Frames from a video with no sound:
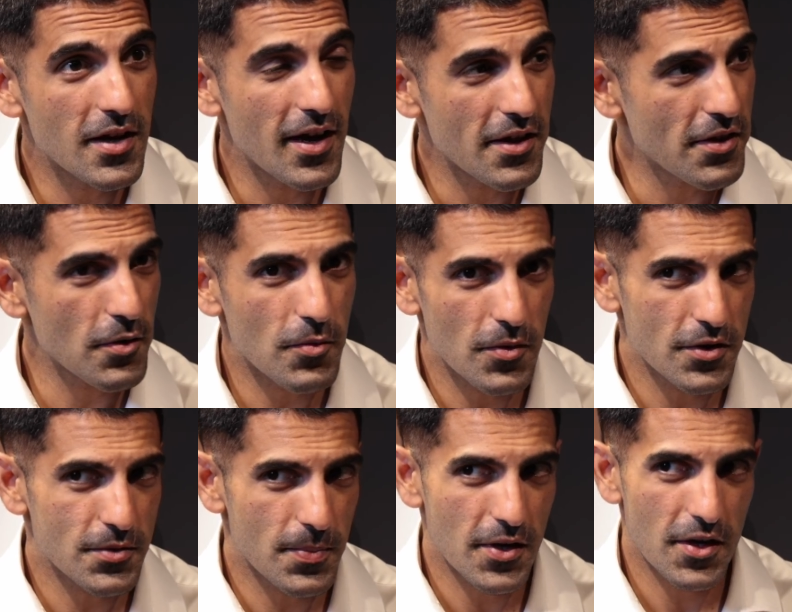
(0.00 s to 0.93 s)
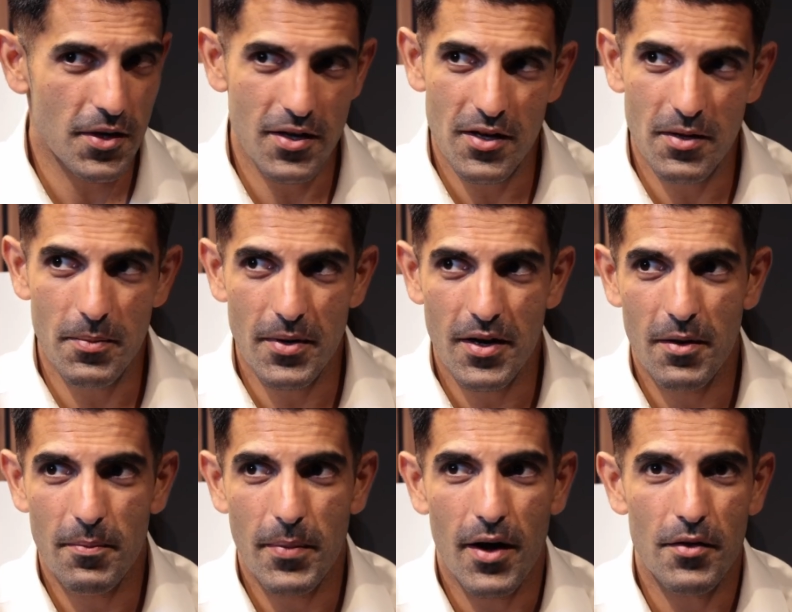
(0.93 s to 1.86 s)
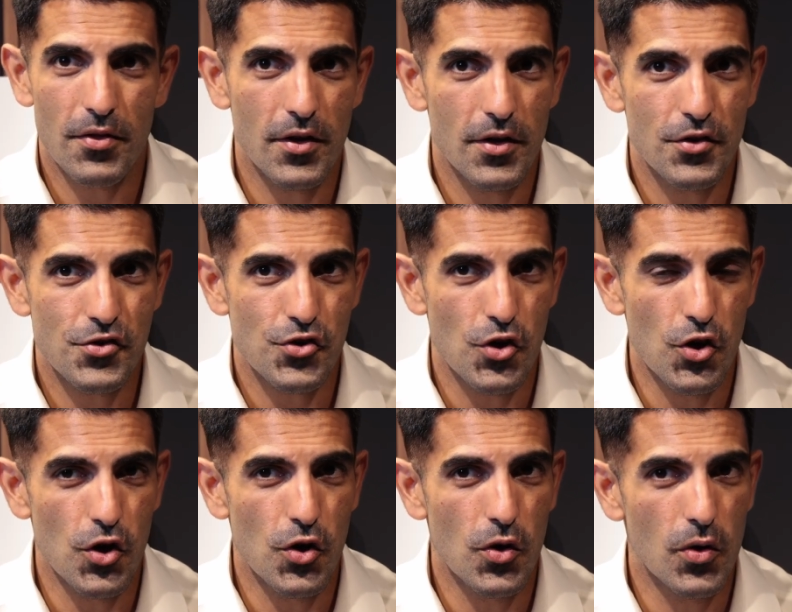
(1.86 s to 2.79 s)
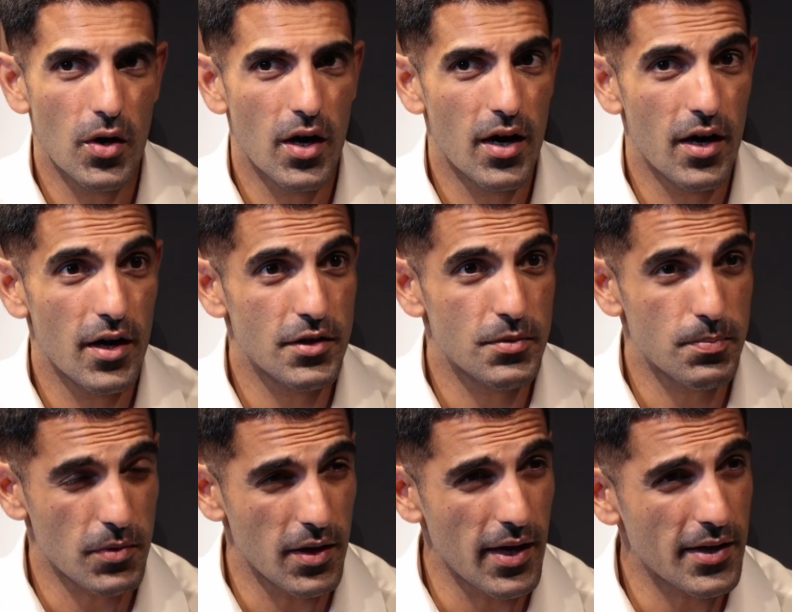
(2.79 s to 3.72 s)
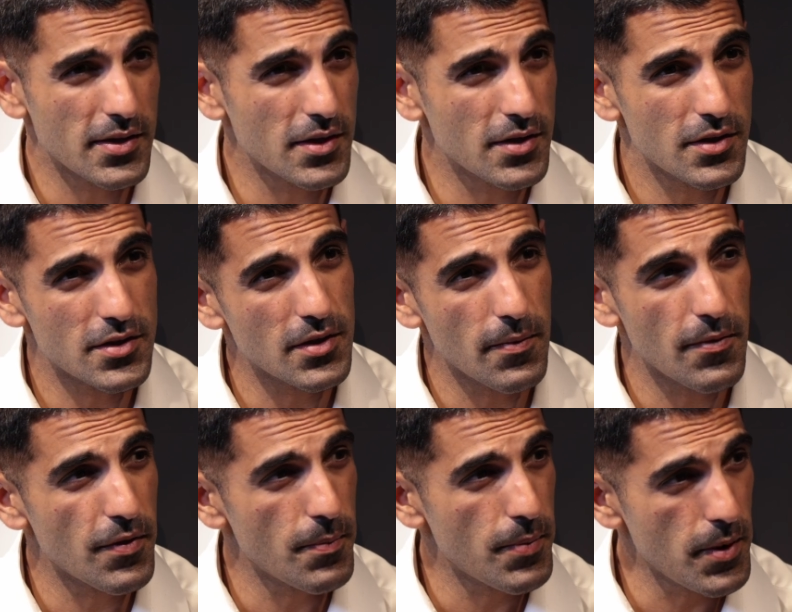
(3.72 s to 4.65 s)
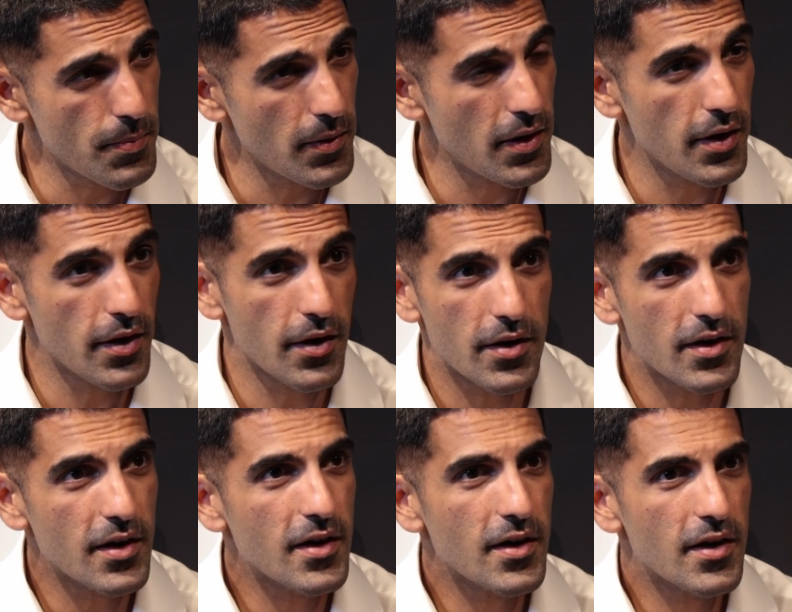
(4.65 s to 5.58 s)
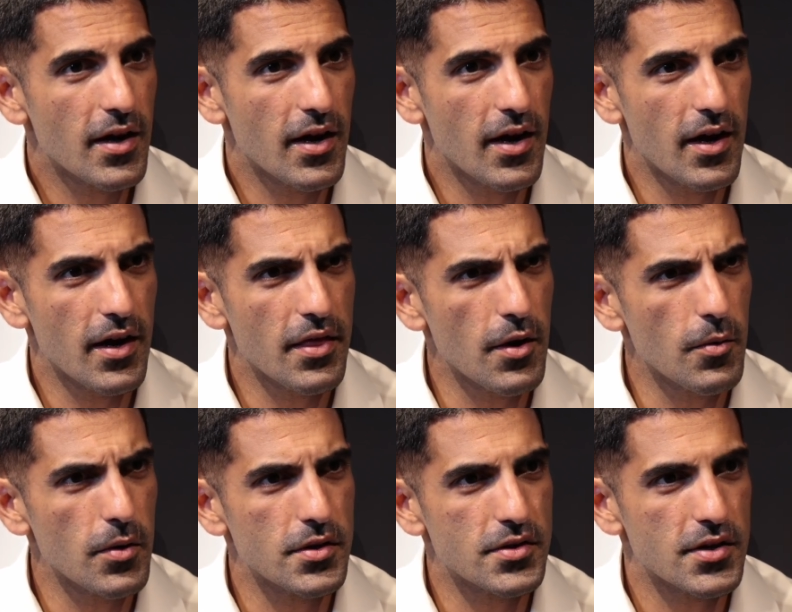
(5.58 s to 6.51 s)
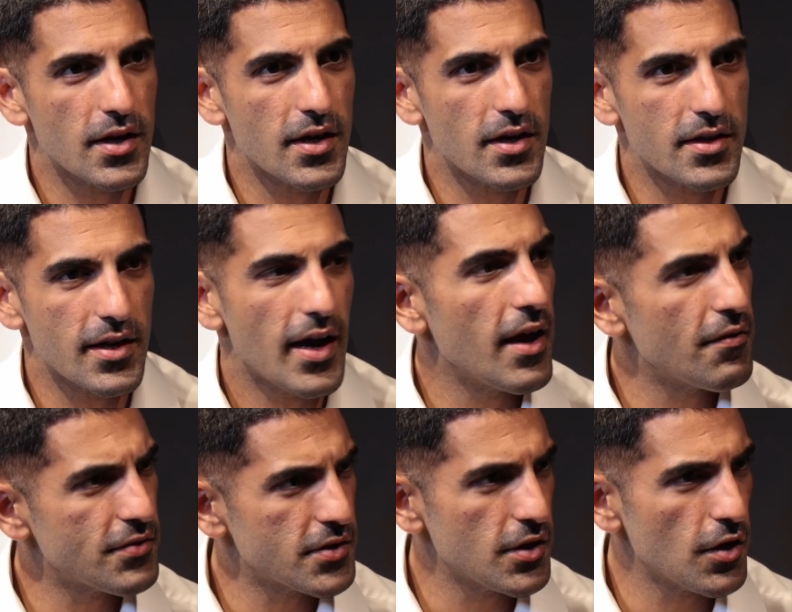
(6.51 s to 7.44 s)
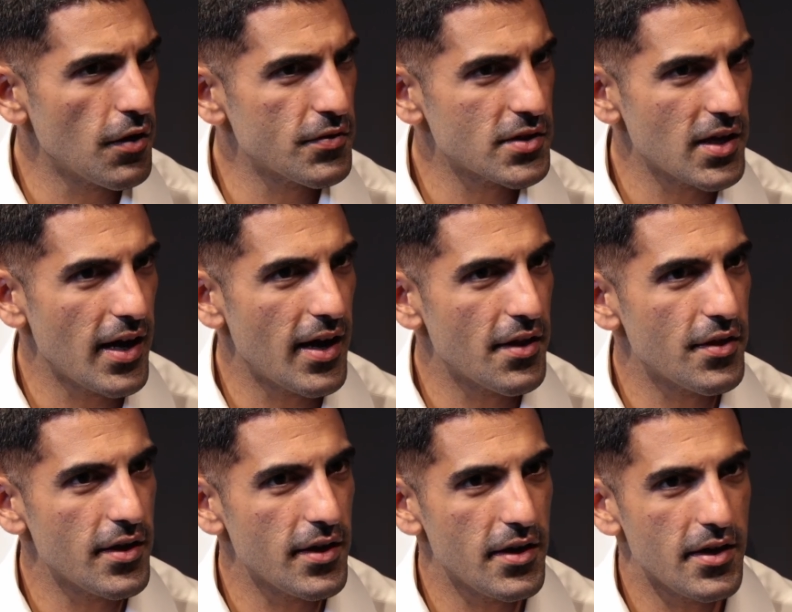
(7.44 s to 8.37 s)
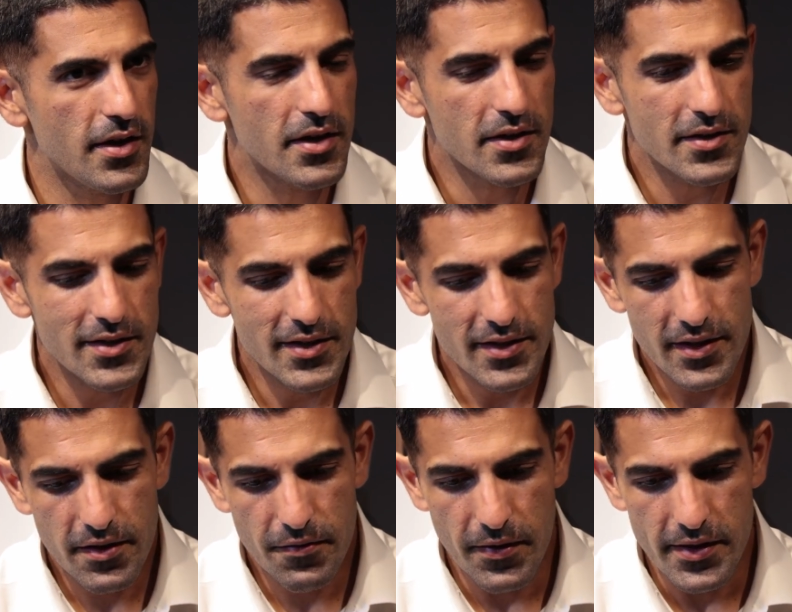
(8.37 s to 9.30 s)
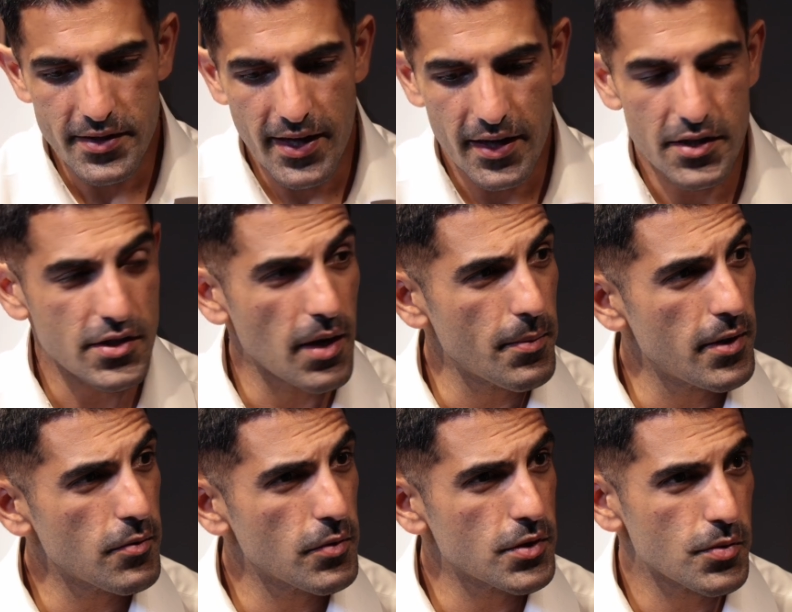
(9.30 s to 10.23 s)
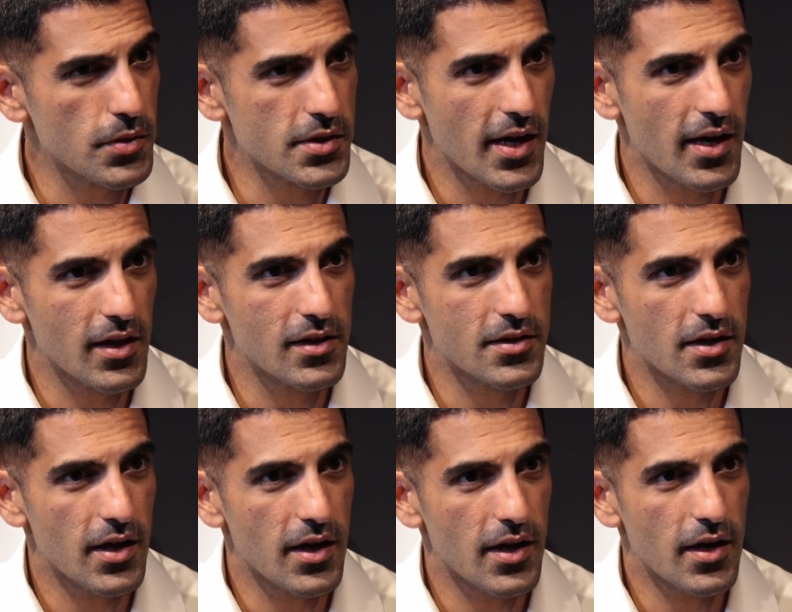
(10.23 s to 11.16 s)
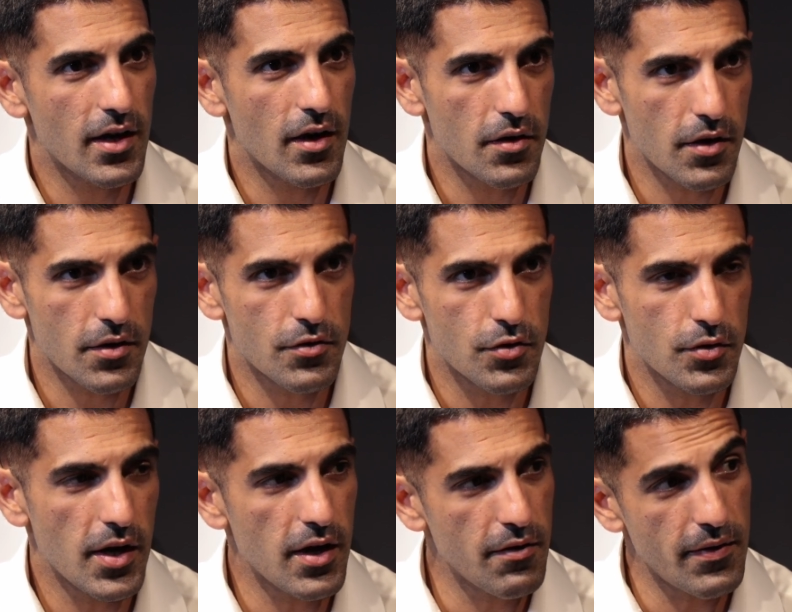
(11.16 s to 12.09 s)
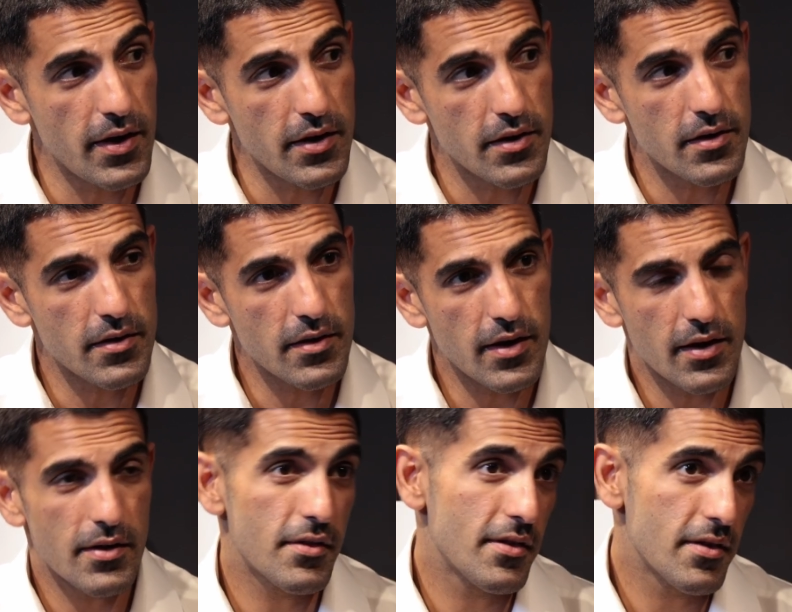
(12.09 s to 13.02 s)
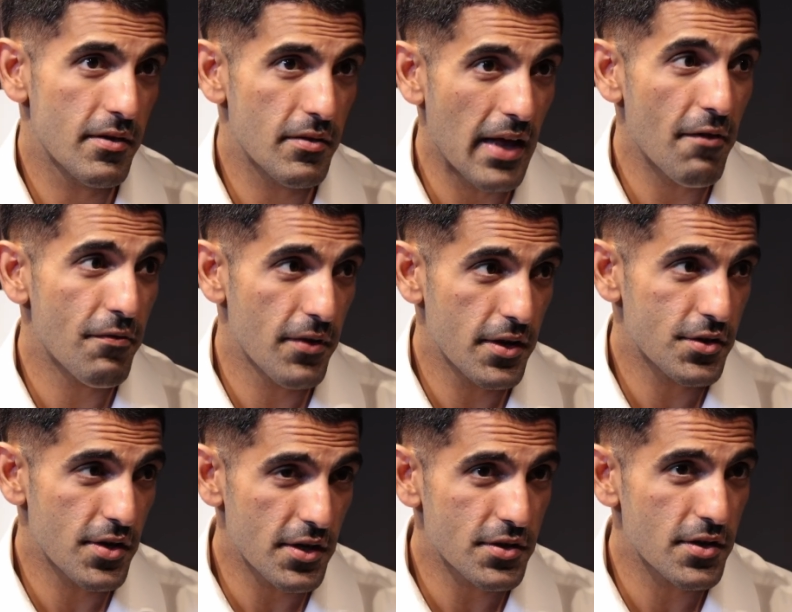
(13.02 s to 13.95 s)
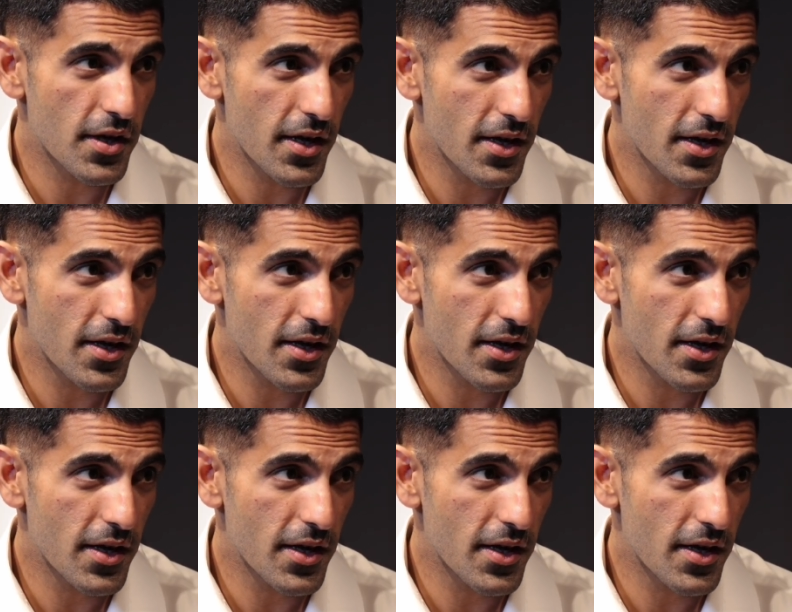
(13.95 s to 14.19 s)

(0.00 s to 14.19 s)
Yeah, I think we're speaking a little bit about the show, connecting to some of the people here. There was the IFC obviously had the FinTech Summit, which was held on a 2-day event, and that finished yesterday.